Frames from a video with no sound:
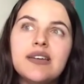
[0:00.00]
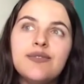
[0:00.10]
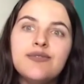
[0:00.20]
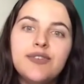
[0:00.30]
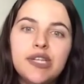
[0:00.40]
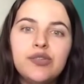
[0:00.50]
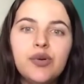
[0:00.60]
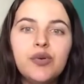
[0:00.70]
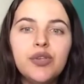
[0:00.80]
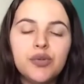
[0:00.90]

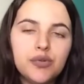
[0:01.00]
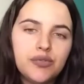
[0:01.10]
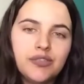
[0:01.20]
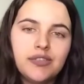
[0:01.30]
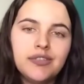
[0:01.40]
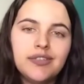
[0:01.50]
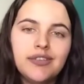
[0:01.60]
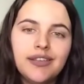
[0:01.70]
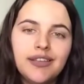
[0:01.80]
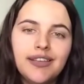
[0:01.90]
visual cues
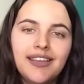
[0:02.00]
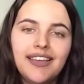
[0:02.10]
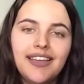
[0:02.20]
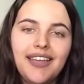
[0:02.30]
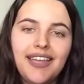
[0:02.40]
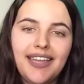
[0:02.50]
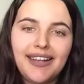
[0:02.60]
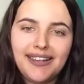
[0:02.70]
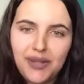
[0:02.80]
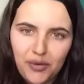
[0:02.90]

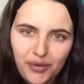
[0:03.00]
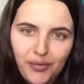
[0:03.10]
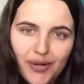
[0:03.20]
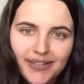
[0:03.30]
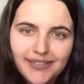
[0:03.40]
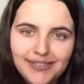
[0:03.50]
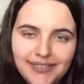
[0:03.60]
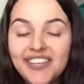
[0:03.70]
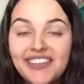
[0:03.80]
in the other ones.